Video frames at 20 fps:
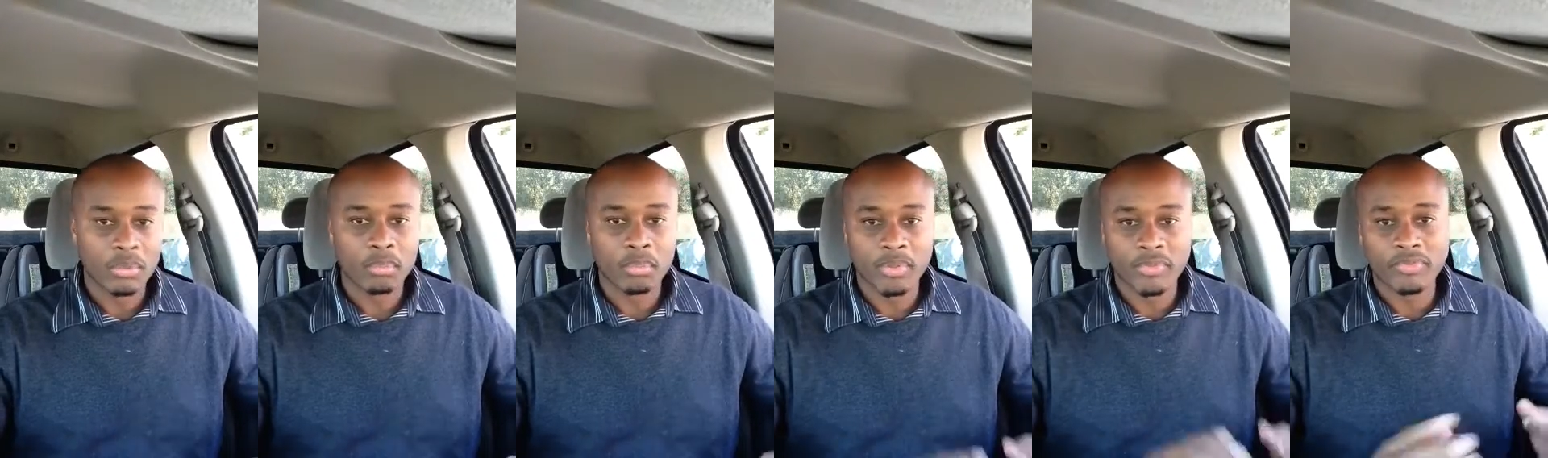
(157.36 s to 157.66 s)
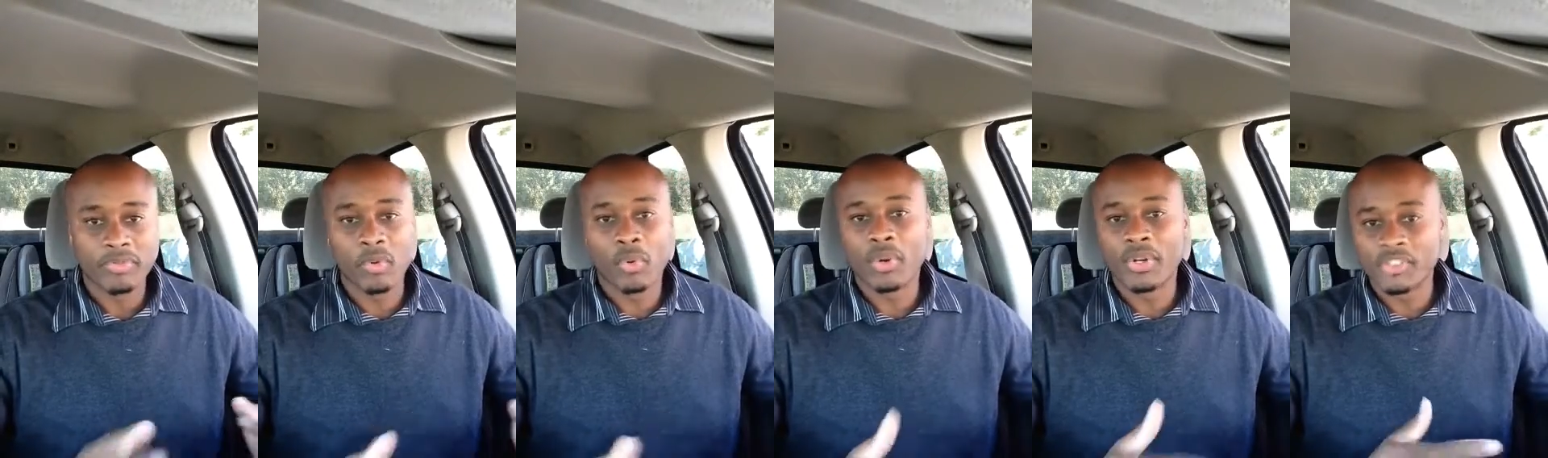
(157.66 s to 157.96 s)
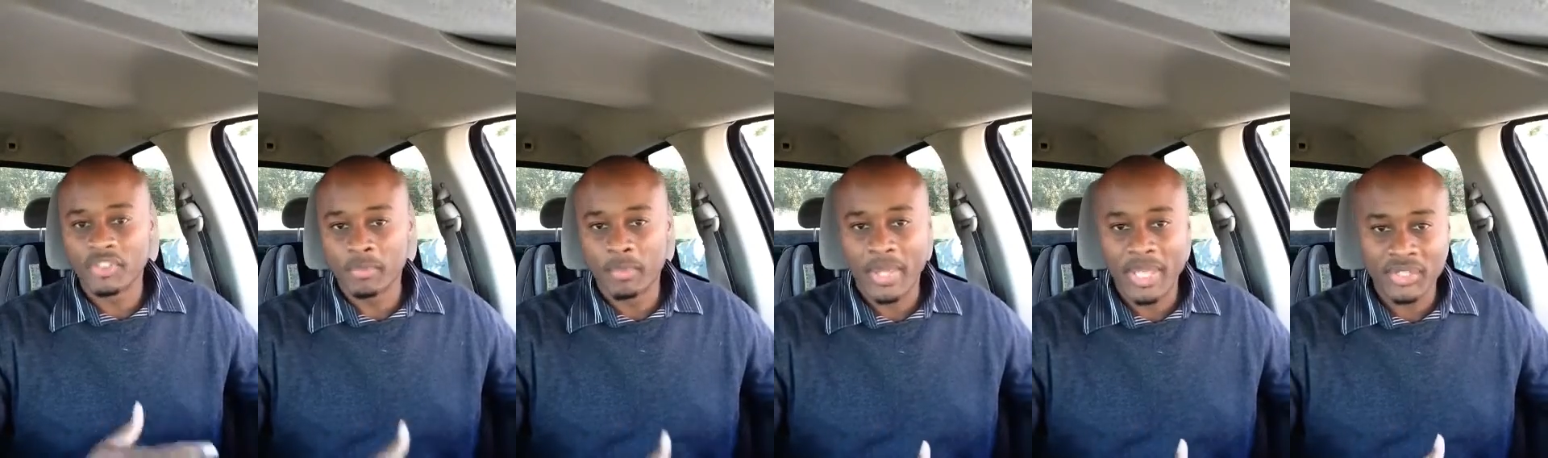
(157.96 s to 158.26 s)
before
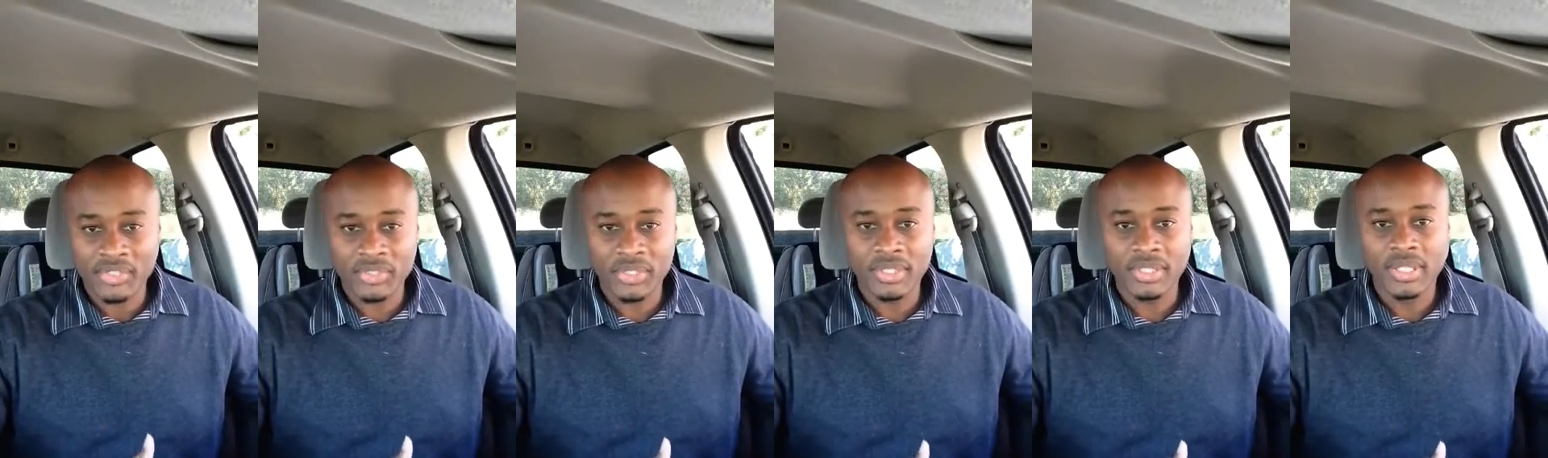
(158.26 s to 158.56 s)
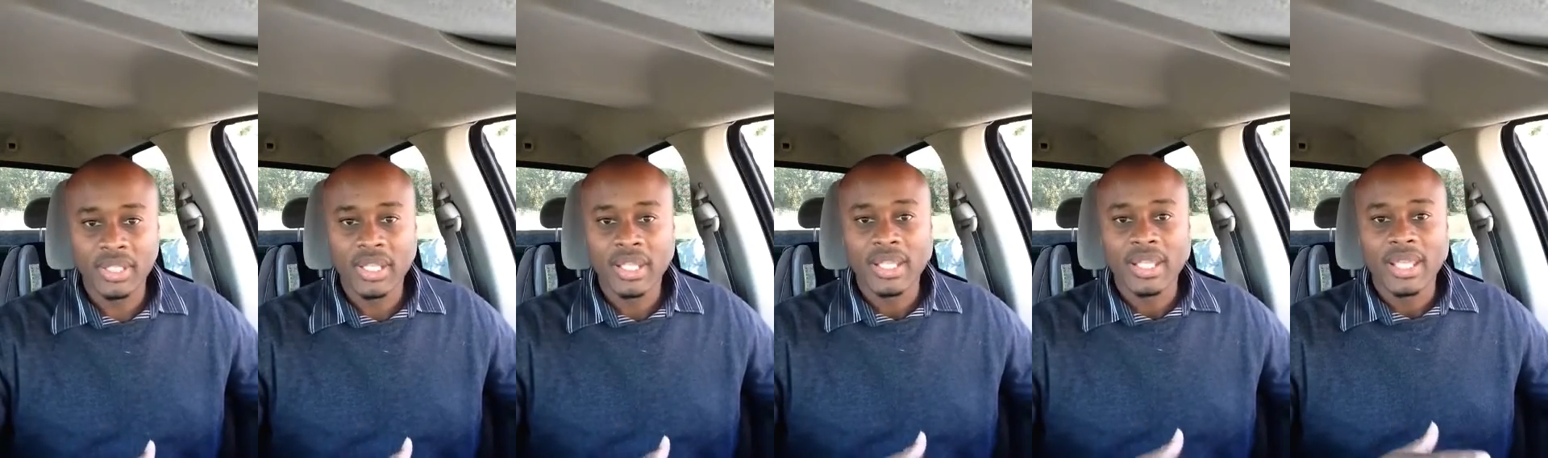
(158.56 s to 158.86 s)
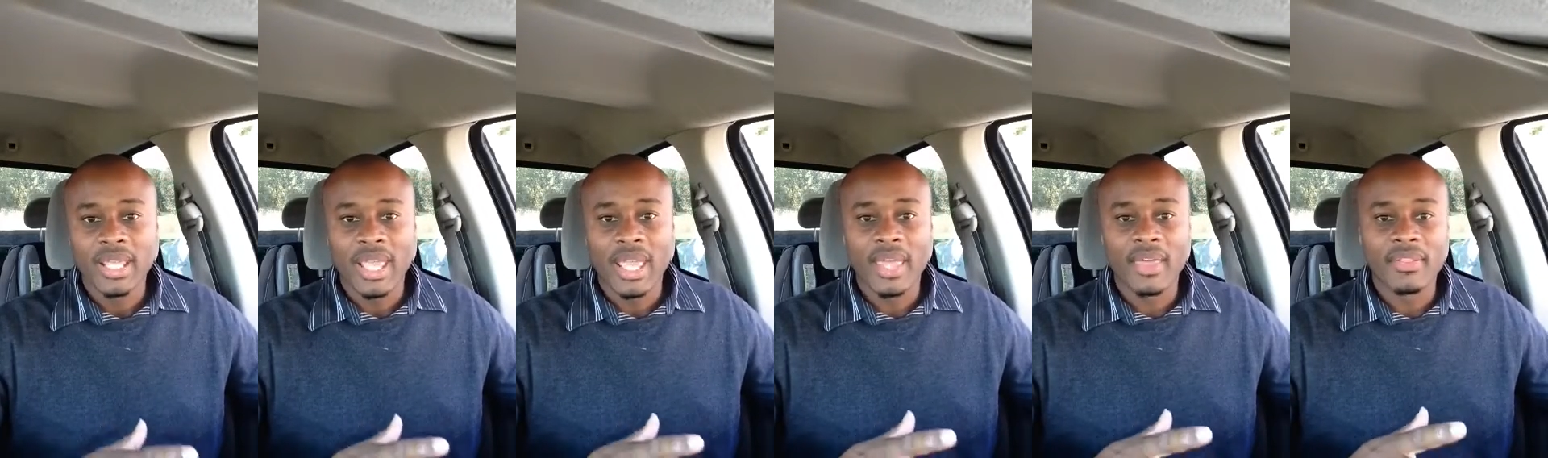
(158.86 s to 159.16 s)
inspection,
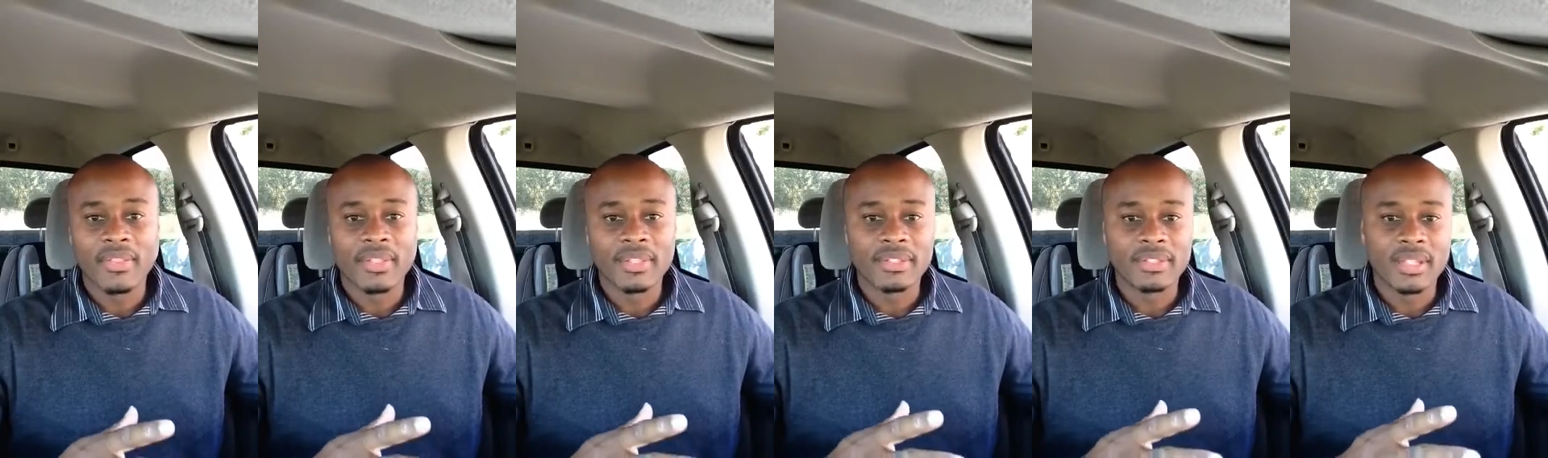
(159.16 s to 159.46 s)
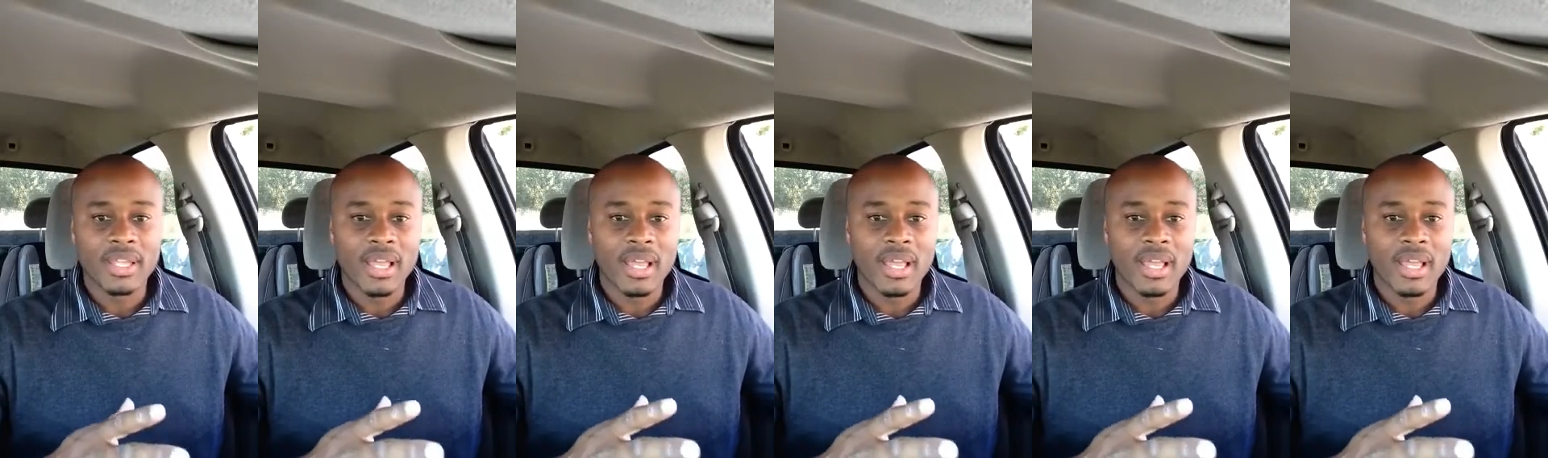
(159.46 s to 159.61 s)
and